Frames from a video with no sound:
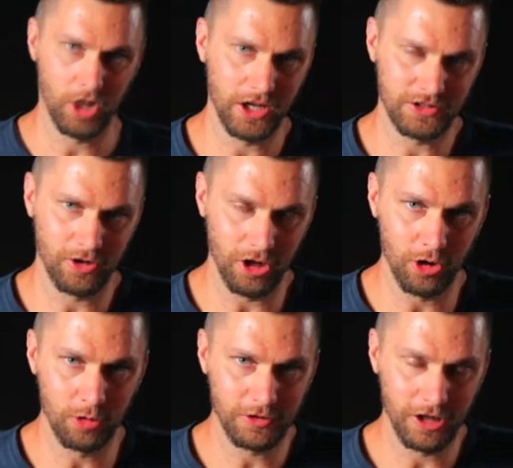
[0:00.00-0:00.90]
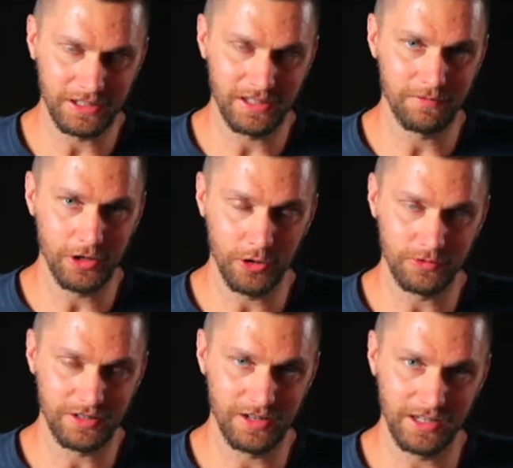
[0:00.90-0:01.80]
All right, y'all, I hope you liked that video
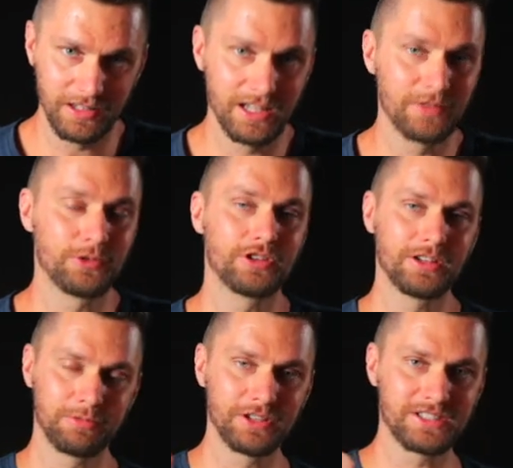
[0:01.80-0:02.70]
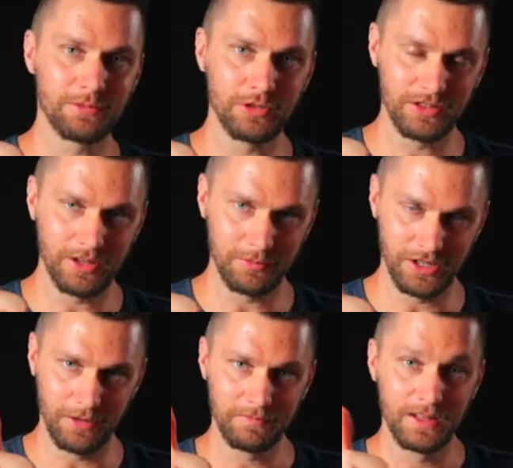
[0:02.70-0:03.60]
today. If you did, please give me a thumbs
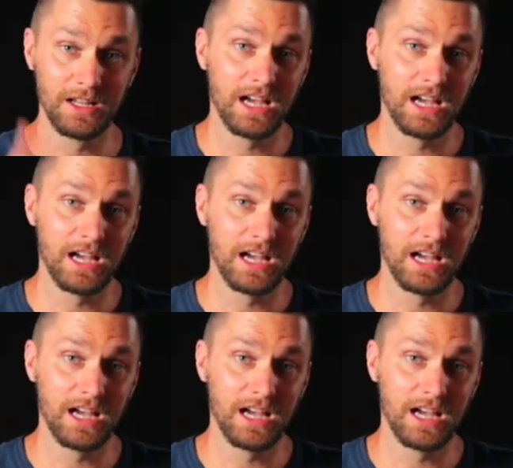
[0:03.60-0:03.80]
up.